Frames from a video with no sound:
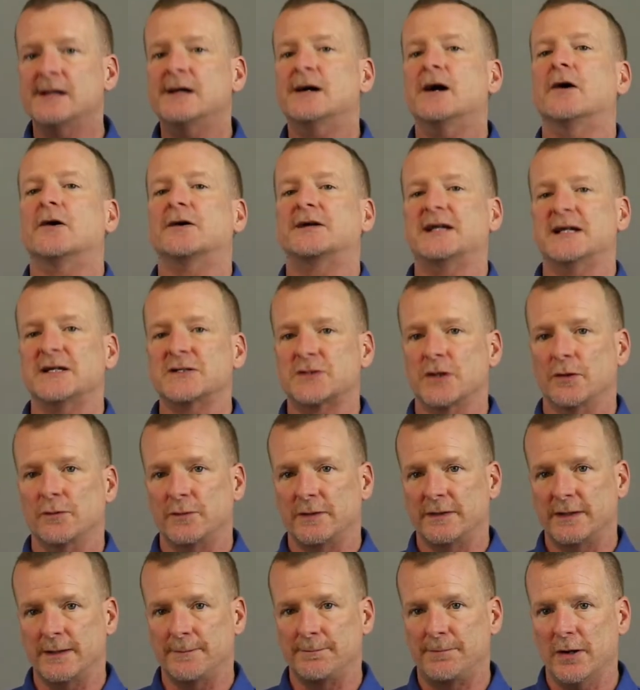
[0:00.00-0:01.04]
Okay, so
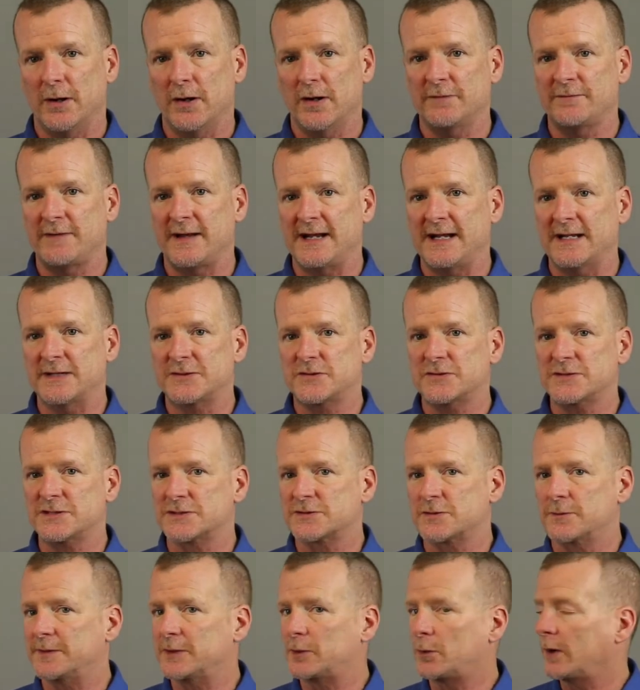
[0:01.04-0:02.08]
the imperative answers is
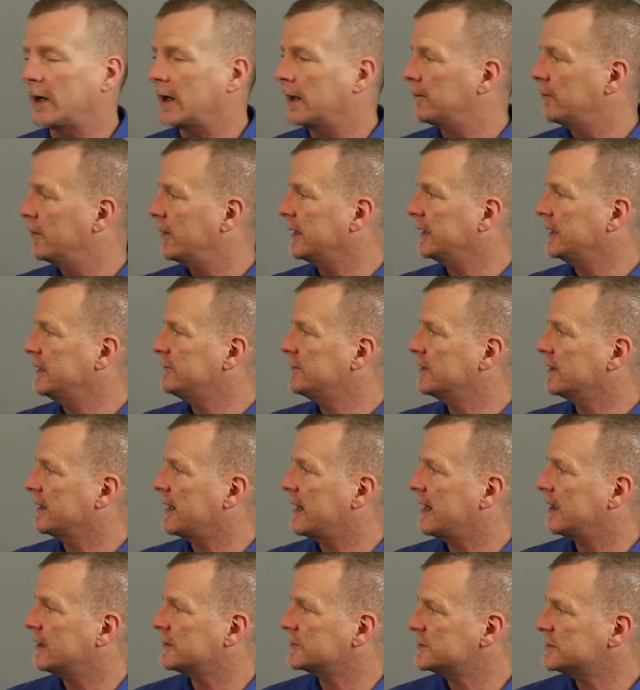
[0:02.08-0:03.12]
going to require break-even
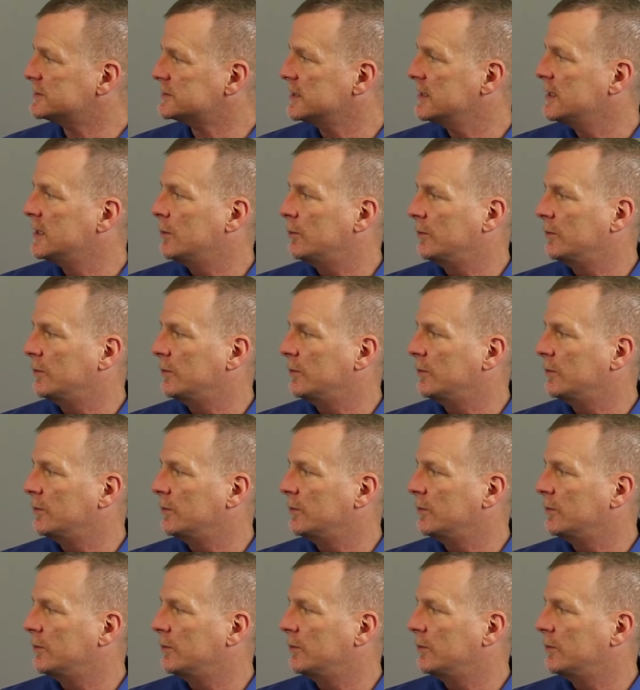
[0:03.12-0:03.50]
analysis.